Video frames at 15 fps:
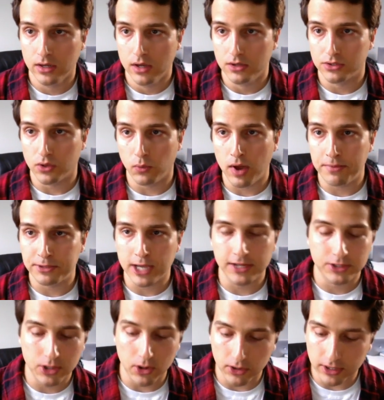So the website's
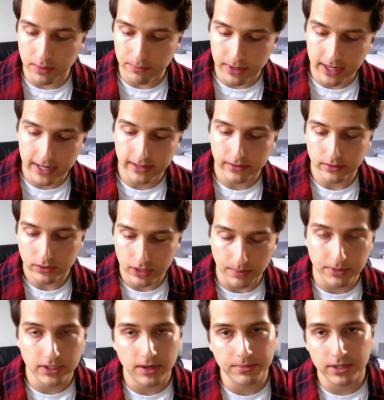going to be
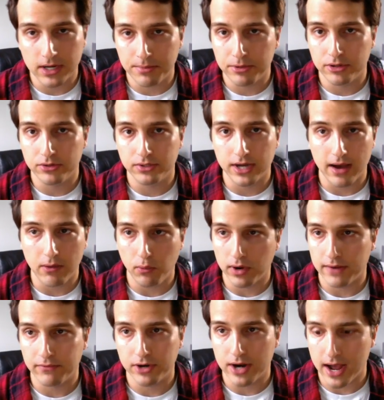
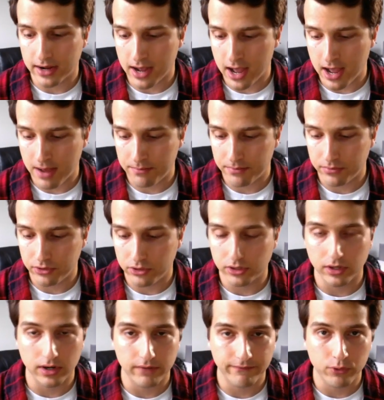www.whatever.com. You're
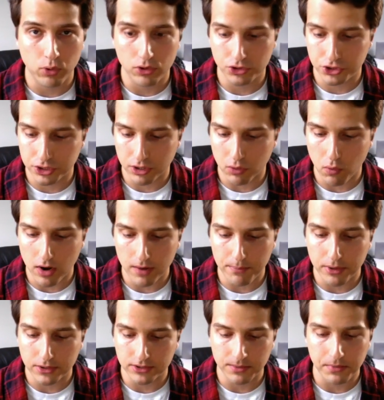gonna, of course, you're gonna want to
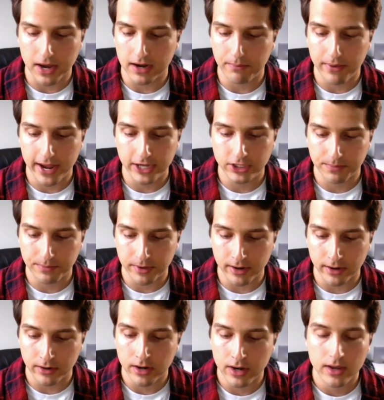put some kind of page up
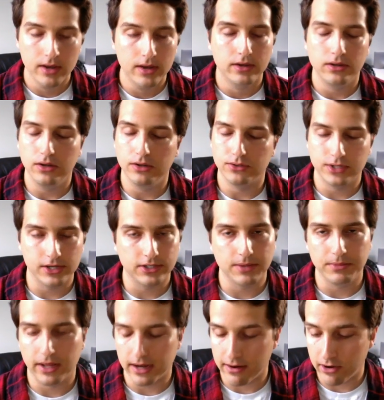there. You can say something
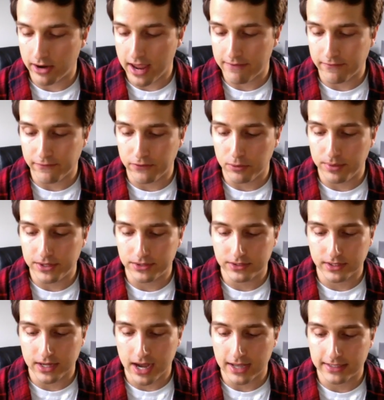like, "I already have a few pieces of
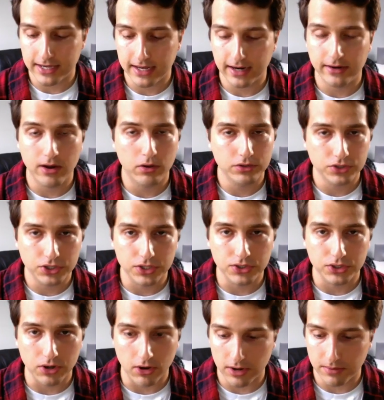content. I know it's just
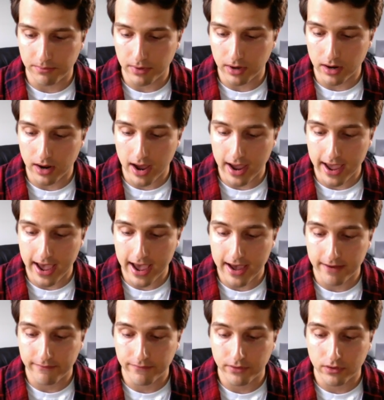starting, but I
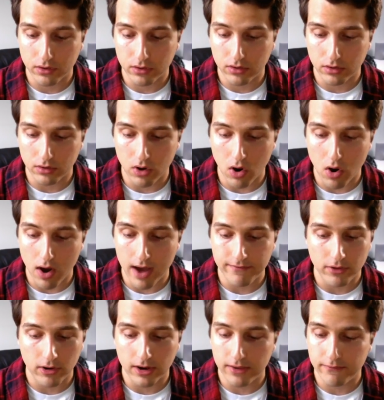have all. I've
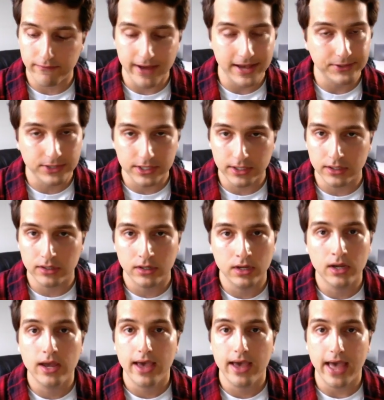already invested
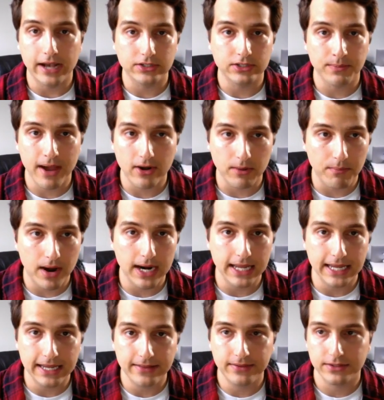X amount of money
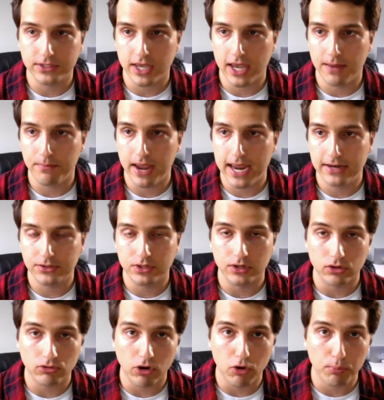in this campaign that's going to
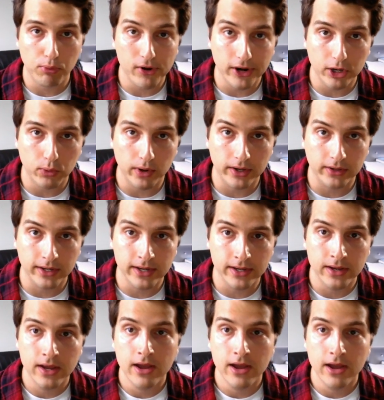grow pretty quickly.